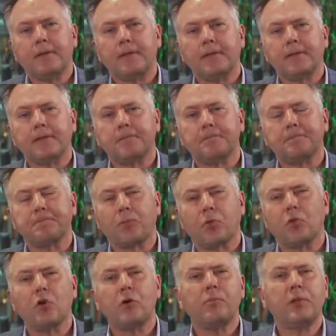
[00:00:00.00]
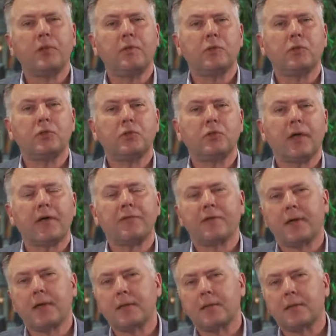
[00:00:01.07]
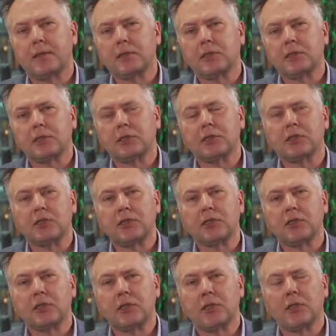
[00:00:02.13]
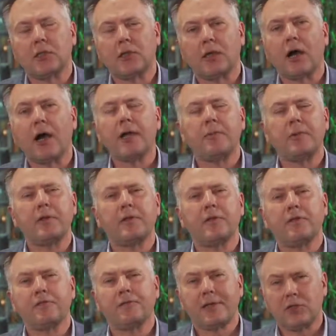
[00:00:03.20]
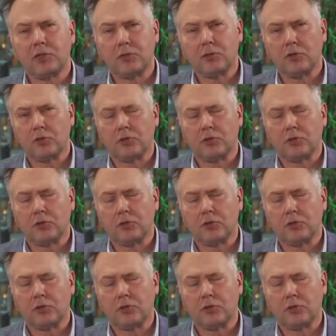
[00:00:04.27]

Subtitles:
Normally we would have had this session in a hybrid fashion,